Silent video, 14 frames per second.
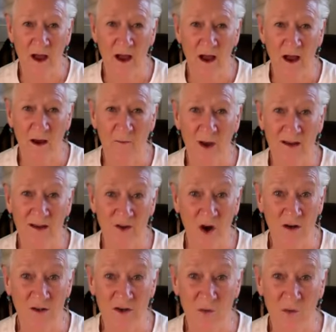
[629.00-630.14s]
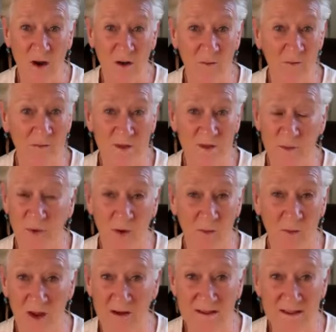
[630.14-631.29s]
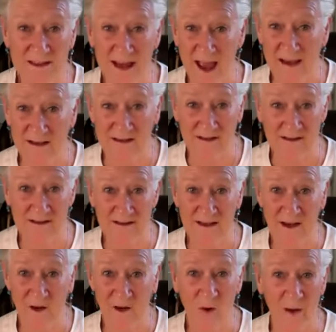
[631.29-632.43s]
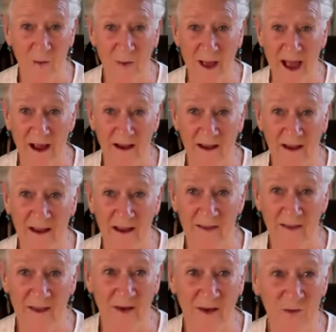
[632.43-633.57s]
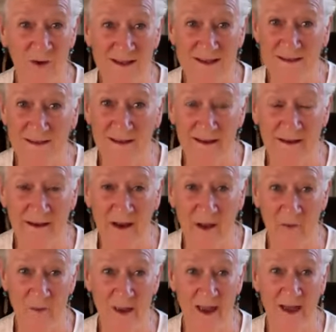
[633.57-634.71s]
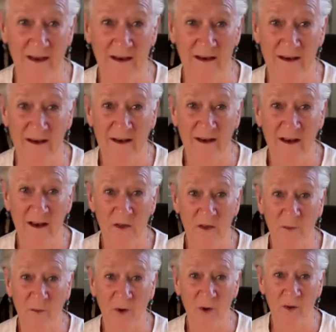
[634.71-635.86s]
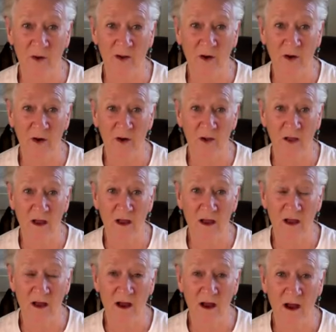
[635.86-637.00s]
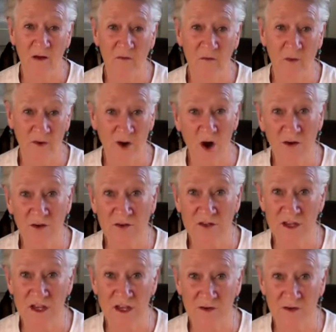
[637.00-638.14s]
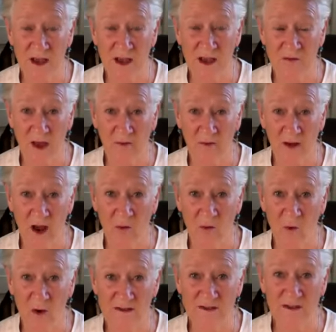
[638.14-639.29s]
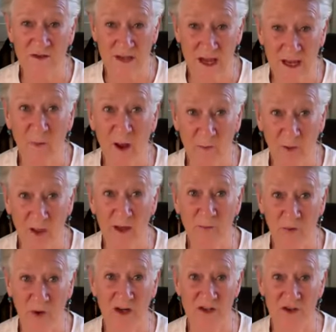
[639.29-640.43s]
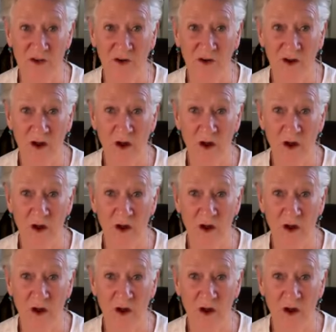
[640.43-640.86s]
My doctor wanted to put me on statins a while back, and then recently another med. And the protocol for doctors to use, I found out, was to take my blood pressure